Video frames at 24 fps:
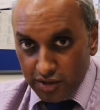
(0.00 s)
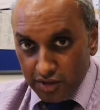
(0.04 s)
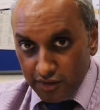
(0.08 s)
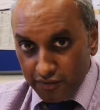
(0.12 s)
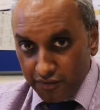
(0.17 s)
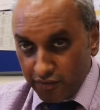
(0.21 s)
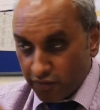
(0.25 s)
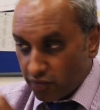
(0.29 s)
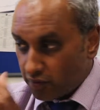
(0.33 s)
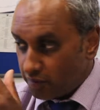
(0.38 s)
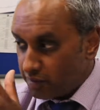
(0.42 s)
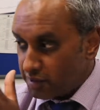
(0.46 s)

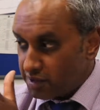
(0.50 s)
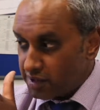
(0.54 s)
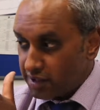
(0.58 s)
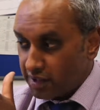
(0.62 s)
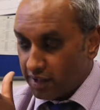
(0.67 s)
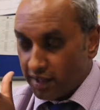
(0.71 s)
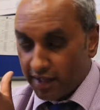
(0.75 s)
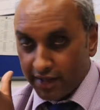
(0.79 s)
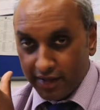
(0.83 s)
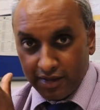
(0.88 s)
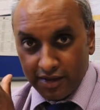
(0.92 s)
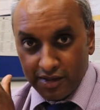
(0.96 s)
deformity
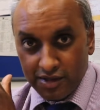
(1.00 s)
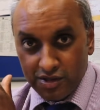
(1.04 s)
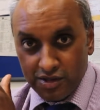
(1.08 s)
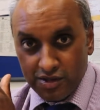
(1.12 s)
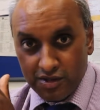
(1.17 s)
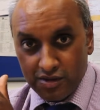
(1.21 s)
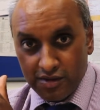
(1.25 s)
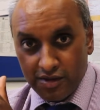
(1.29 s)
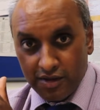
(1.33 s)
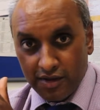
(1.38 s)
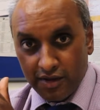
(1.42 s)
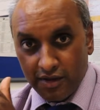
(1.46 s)
like
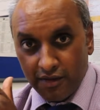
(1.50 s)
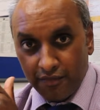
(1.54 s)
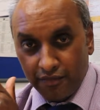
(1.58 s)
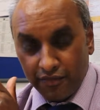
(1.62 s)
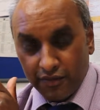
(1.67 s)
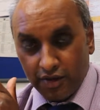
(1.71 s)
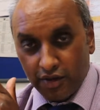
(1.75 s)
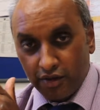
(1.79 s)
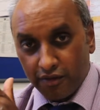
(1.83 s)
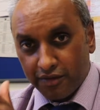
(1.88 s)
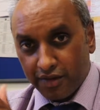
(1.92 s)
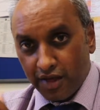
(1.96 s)
this
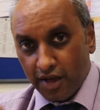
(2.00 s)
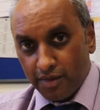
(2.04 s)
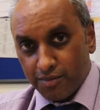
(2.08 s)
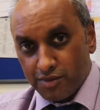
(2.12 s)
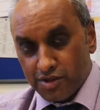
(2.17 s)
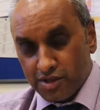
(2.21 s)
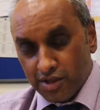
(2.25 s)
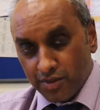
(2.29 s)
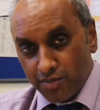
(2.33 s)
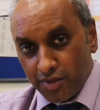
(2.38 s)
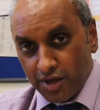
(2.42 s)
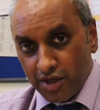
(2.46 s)
of the
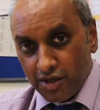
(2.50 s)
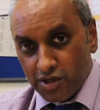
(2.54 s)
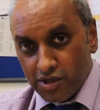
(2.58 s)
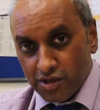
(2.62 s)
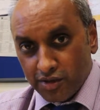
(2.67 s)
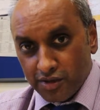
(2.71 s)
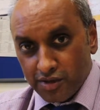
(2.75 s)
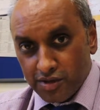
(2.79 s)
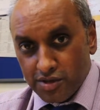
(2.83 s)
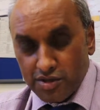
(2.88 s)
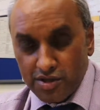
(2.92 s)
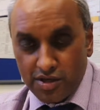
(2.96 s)
MCP
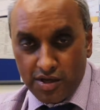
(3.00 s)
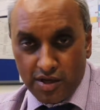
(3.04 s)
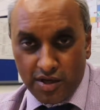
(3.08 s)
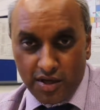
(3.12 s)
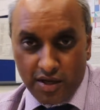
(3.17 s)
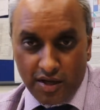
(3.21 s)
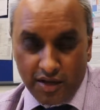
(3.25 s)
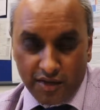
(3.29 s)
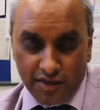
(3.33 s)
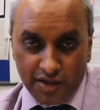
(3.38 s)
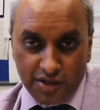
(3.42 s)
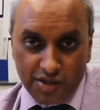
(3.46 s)
joints,
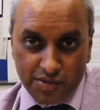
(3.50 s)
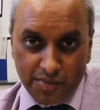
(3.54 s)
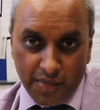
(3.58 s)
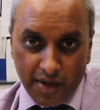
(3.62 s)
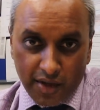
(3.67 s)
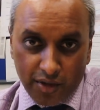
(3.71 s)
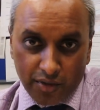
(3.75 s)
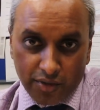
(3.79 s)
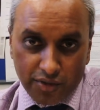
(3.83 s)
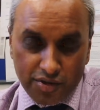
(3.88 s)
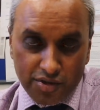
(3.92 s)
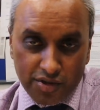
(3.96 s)
this may
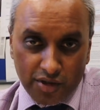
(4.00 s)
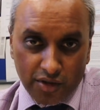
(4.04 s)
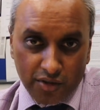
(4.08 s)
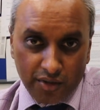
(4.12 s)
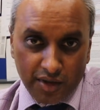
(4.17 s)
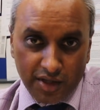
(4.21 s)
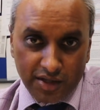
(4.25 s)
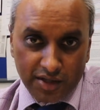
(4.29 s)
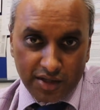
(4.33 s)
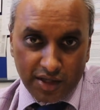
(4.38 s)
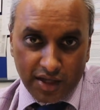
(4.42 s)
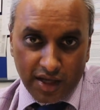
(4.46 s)
also
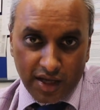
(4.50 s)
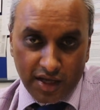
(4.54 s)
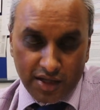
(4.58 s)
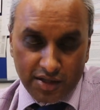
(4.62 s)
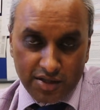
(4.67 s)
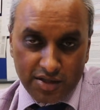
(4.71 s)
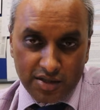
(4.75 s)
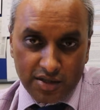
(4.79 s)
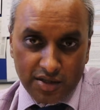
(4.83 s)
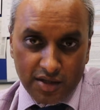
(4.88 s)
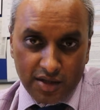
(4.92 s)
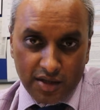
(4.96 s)

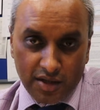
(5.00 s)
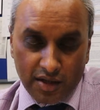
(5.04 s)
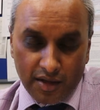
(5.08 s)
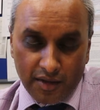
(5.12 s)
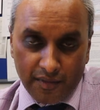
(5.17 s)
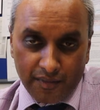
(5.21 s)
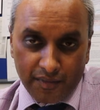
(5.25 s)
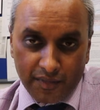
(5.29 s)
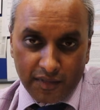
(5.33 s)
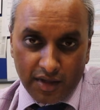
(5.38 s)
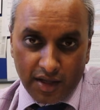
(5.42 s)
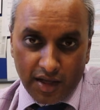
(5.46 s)
indicate
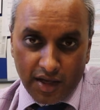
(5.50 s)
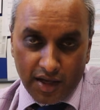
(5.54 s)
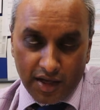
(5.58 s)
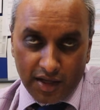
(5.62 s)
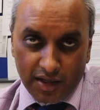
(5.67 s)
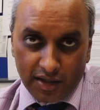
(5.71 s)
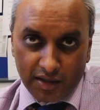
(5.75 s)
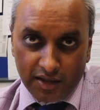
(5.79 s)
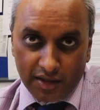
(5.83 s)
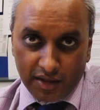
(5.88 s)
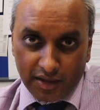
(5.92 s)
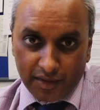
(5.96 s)

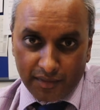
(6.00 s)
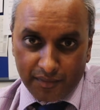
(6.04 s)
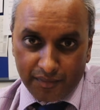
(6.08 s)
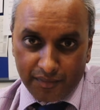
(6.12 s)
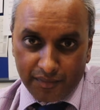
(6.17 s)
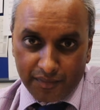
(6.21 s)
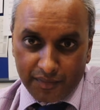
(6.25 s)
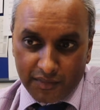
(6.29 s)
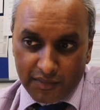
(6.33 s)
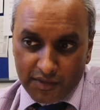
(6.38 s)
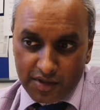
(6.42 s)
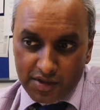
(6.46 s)
a
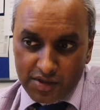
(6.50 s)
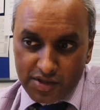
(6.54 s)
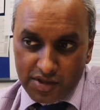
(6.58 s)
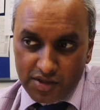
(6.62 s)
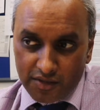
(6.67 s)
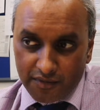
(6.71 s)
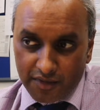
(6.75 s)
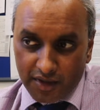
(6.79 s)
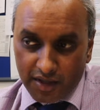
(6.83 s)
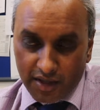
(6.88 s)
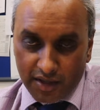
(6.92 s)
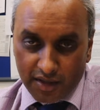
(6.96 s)

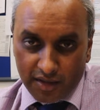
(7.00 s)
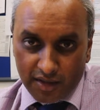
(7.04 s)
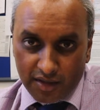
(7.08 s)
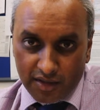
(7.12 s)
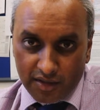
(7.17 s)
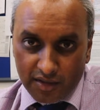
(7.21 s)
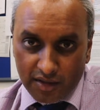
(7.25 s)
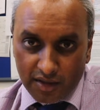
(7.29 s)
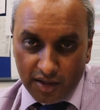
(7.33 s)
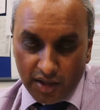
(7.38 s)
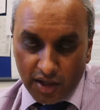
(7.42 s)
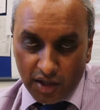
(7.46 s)
severe
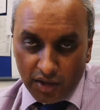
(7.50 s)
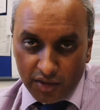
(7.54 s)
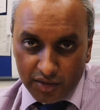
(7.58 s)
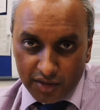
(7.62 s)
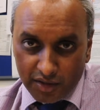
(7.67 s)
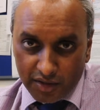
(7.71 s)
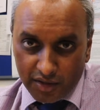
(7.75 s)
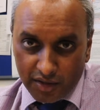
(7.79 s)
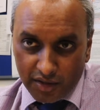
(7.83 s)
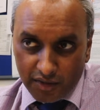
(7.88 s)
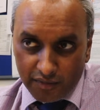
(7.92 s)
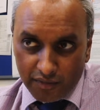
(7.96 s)
ulnar
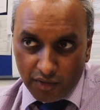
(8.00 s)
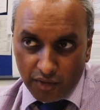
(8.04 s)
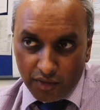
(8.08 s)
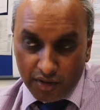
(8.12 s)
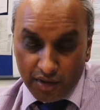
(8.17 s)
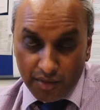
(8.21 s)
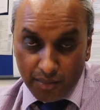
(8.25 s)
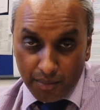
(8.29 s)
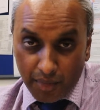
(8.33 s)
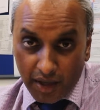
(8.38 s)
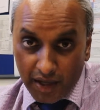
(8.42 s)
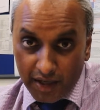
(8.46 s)
nerve or
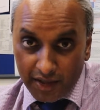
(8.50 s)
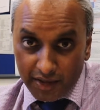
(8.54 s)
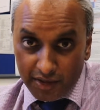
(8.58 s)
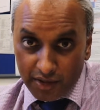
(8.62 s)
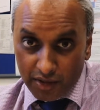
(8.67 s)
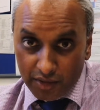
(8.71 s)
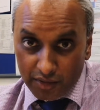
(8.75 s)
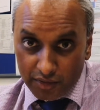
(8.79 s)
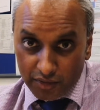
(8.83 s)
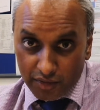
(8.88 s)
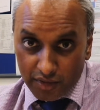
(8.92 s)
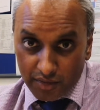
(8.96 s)
combined
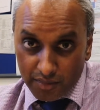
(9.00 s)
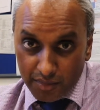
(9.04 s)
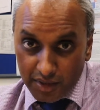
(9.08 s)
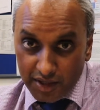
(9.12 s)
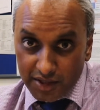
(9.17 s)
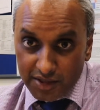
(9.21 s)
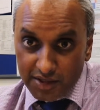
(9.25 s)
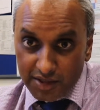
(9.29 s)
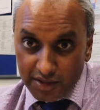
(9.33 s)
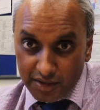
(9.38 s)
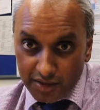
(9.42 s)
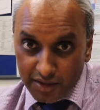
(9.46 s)
ulnar and
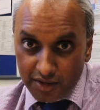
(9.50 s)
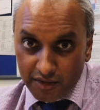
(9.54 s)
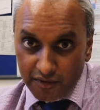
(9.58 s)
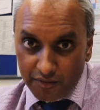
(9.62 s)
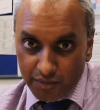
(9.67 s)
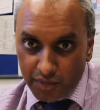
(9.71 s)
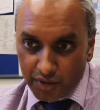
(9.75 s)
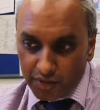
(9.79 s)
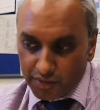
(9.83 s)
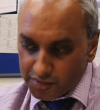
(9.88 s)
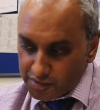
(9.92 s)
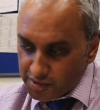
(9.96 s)
median nerve
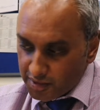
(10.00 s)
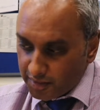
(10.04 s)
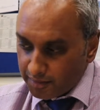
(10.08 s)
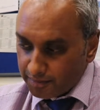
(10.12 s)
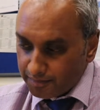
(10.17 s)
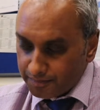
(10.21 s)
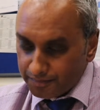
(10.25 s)
palsy.